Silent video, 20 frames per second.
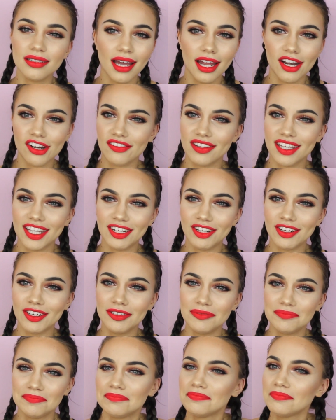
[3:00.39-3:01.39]
I don't really
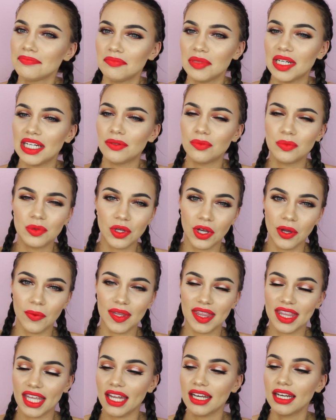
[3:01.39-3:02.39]
know, but we'll go
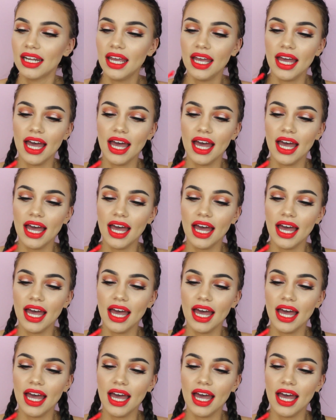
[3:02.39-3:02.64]
with that.